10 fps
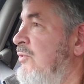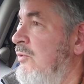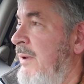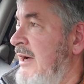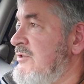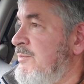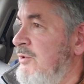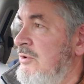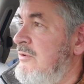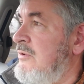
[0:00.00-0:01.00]
tool
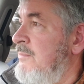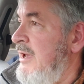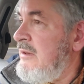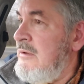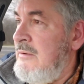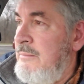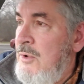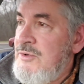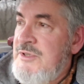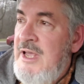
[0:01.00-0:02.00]
possible to make the
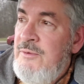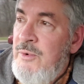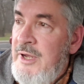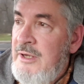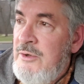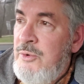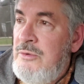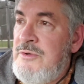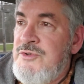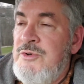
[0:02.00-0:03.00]
most headway
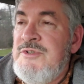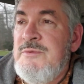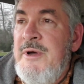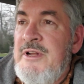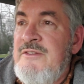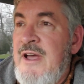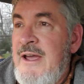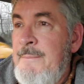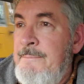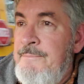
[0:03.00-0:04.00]
in the shortest amount of
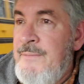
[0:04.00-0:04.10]
time.